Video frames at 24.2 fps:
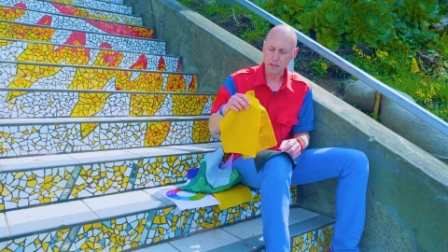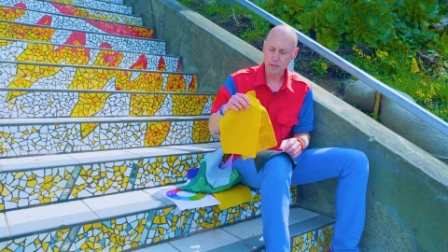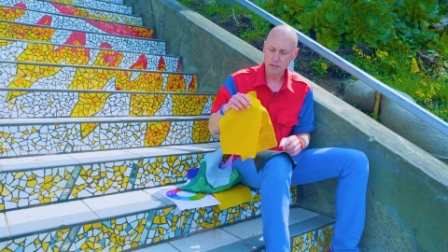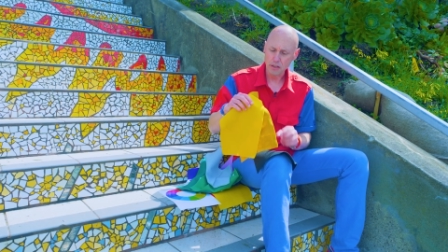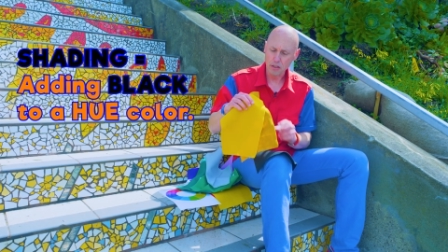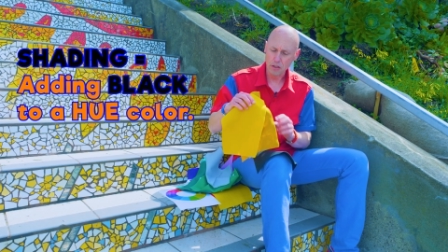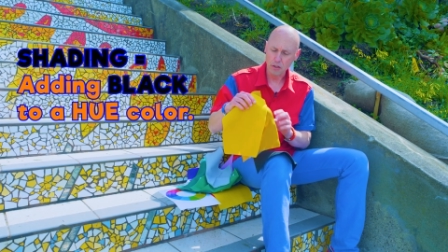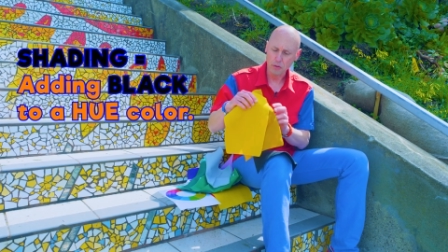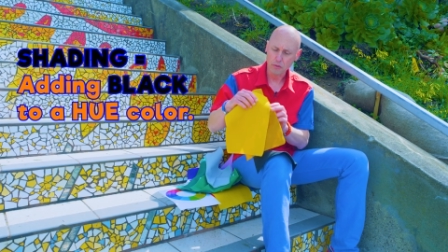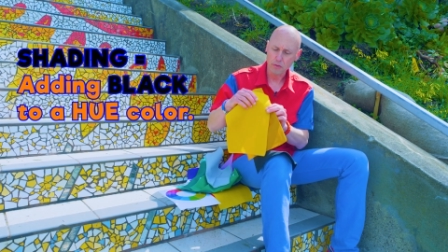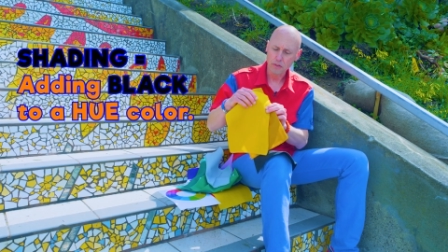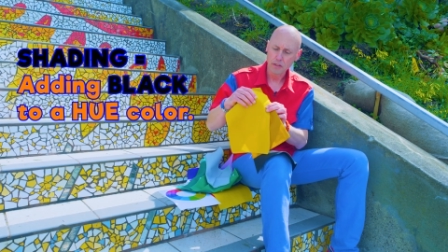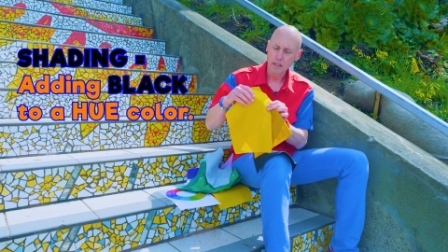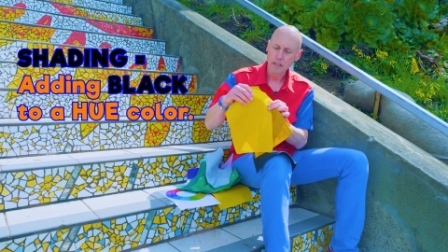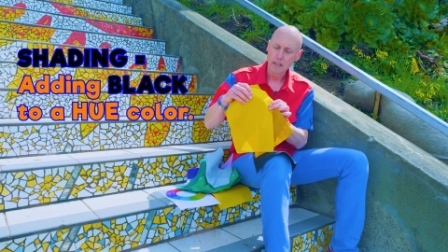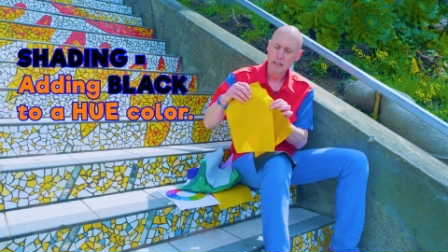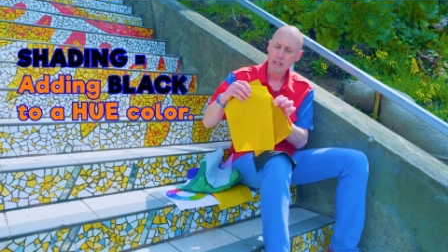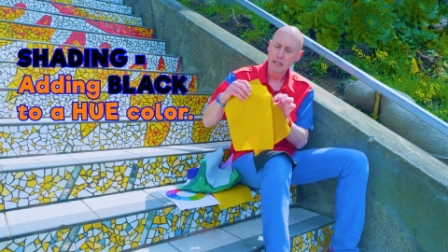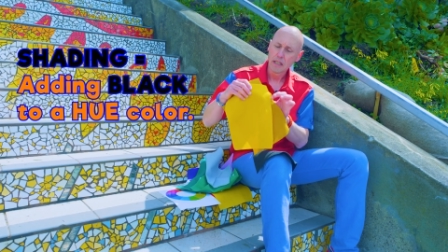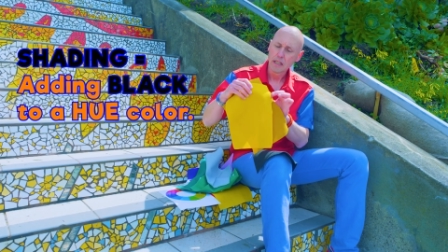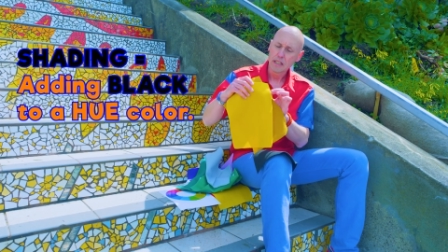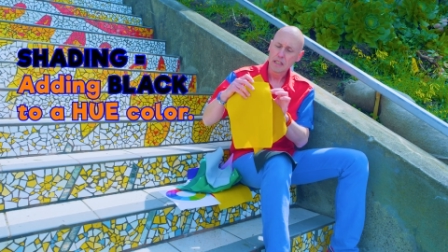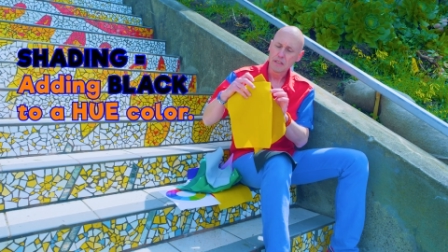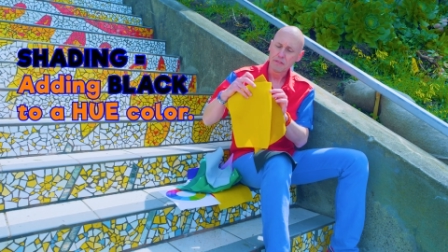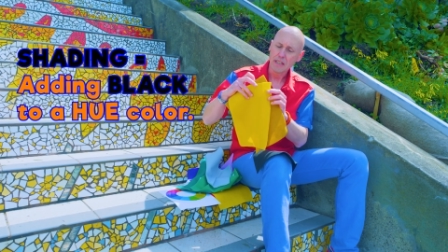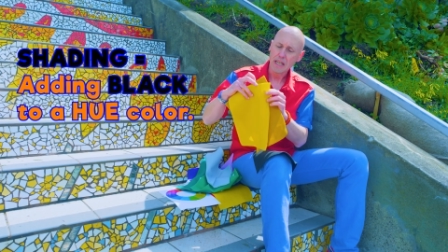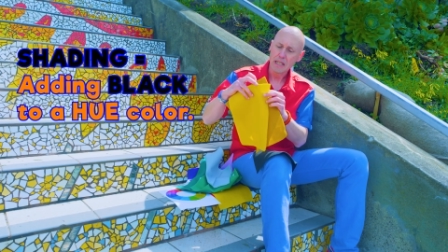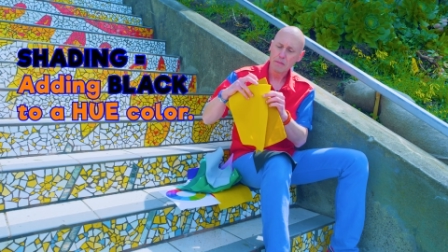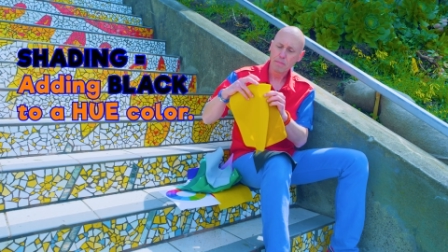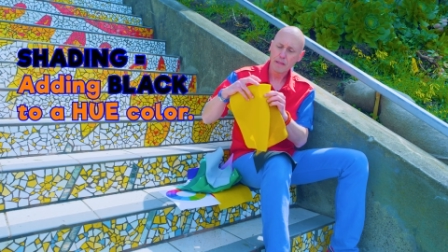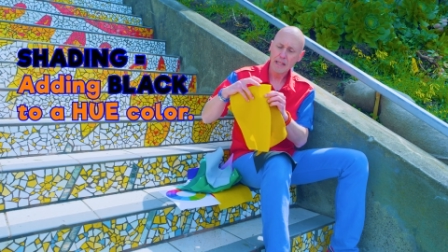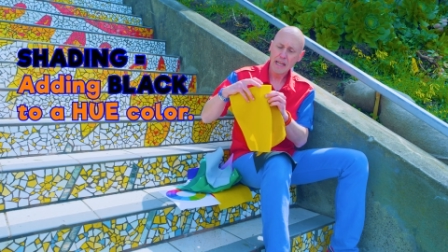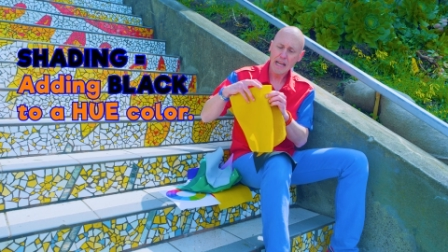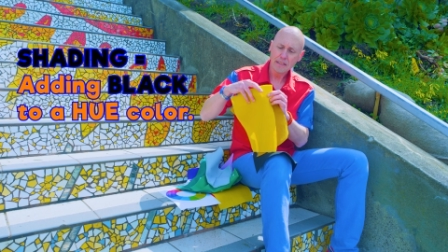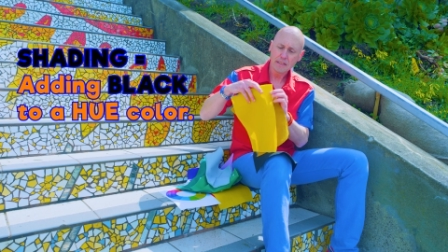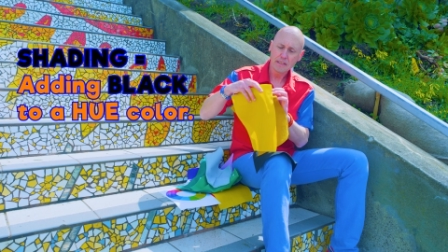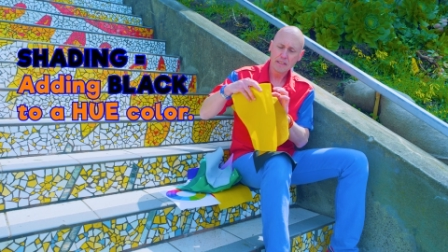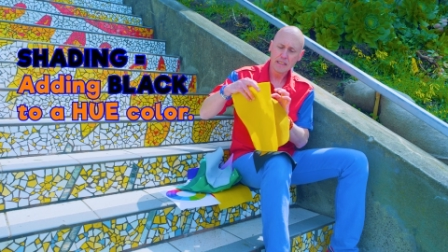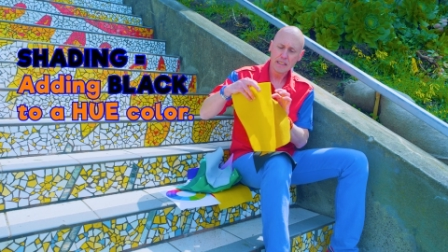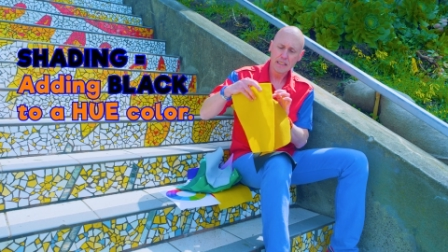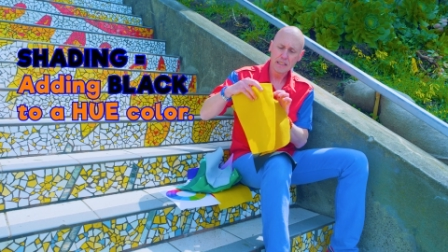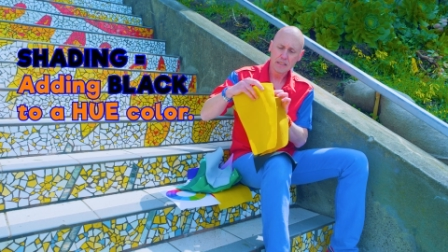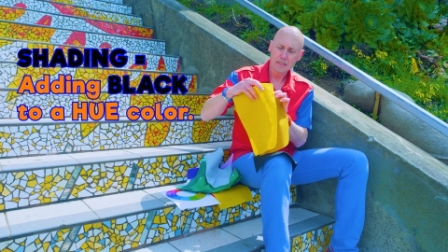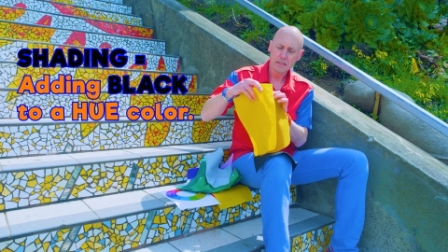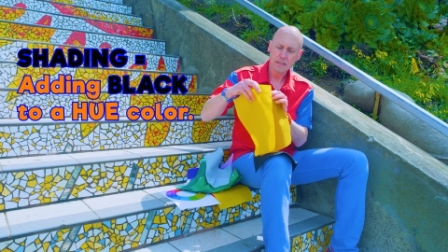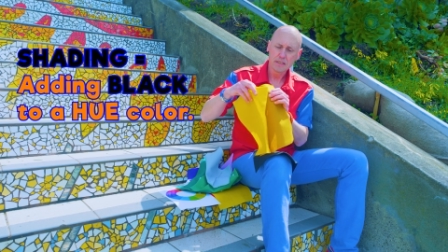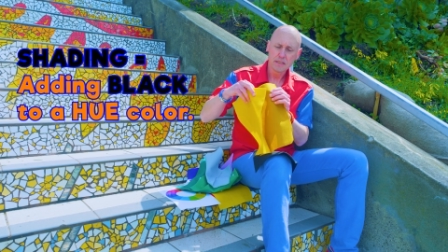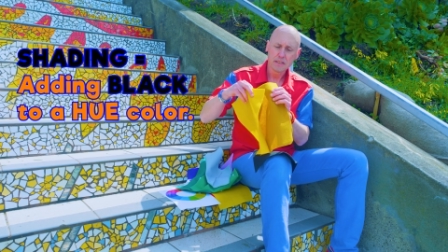So if you add black to
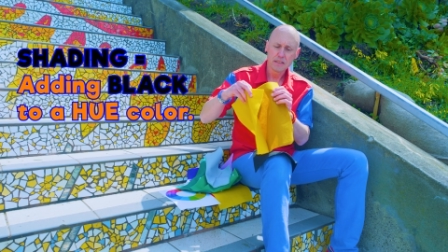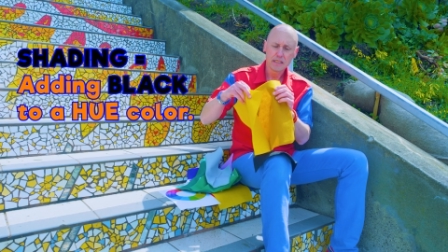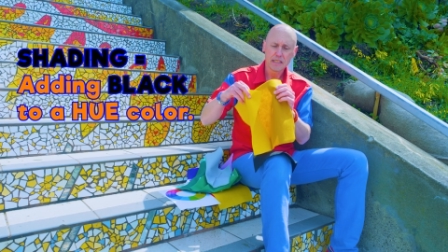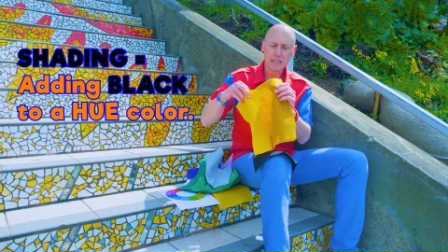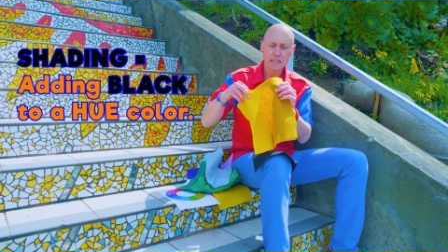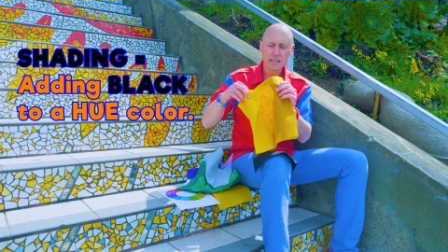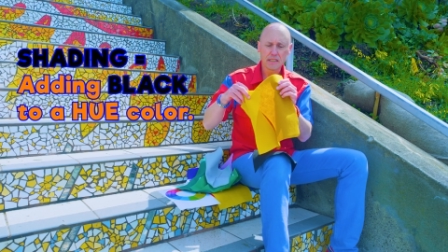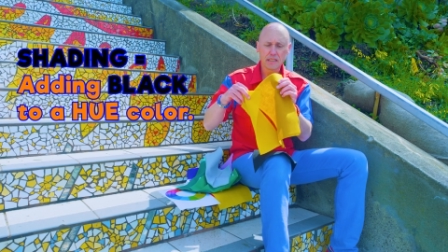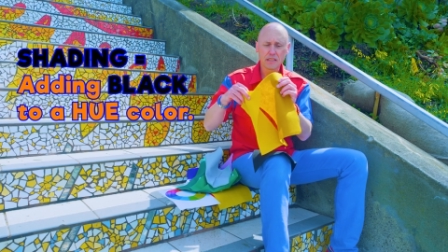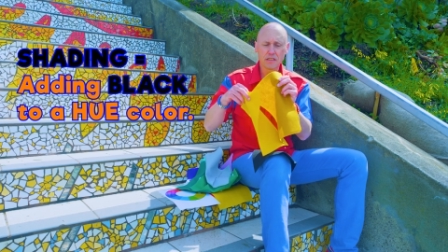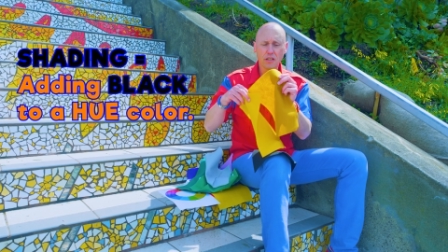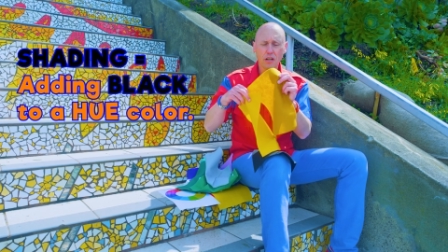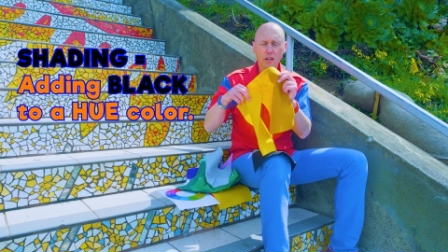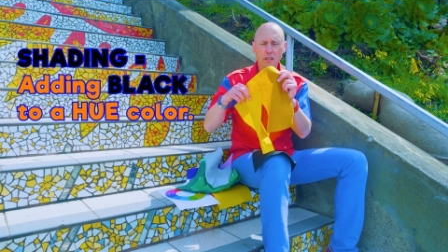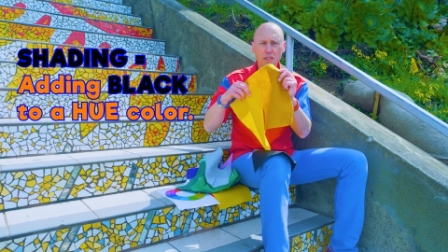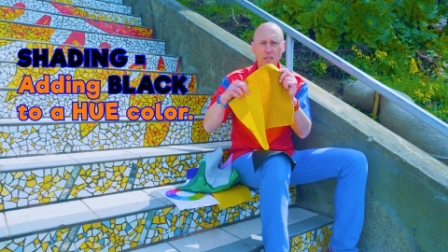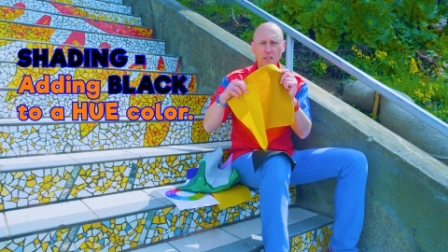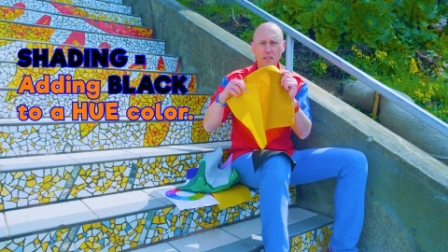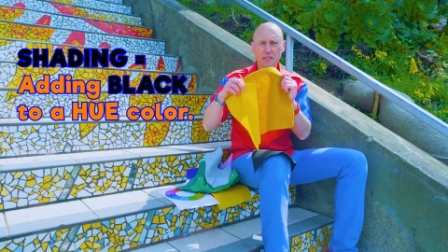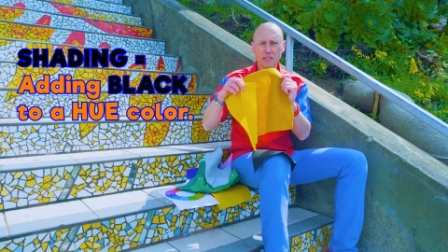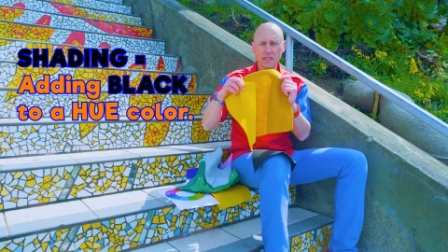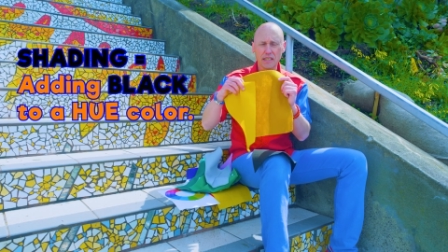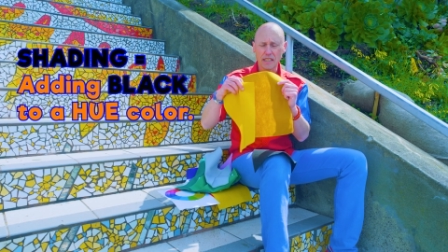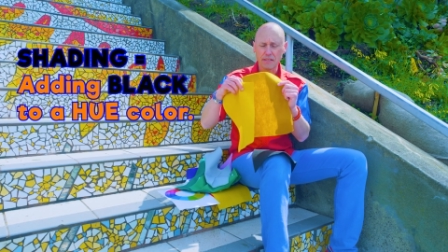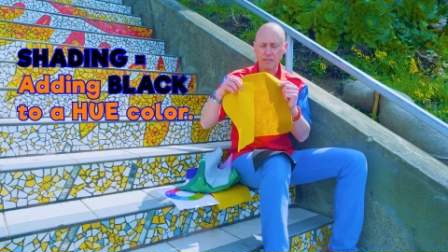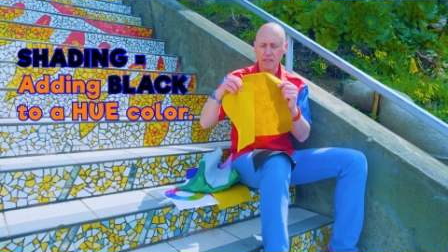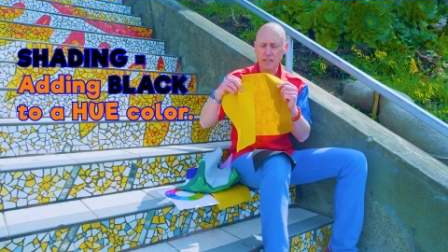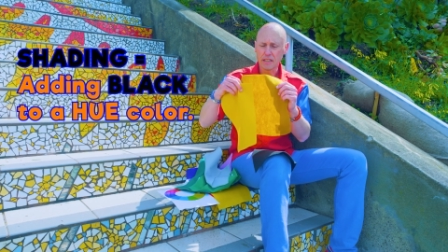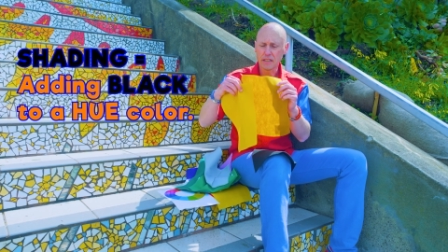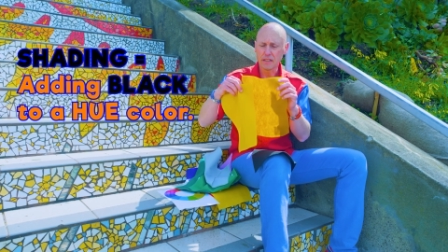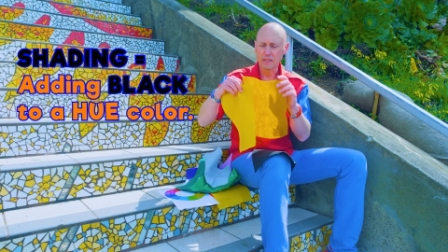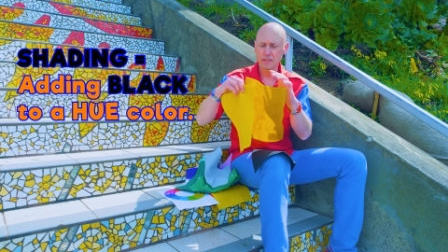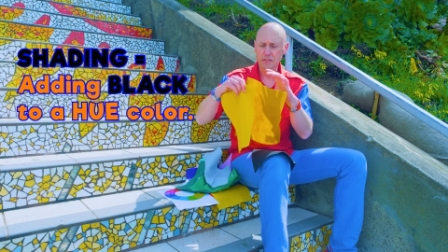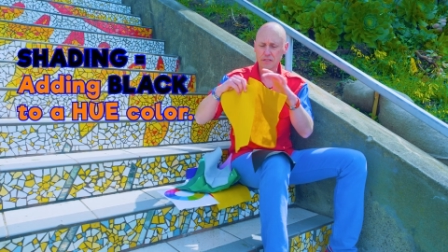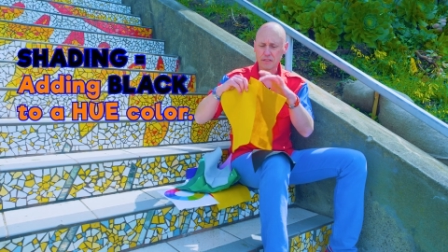this, you get this darker shade right here.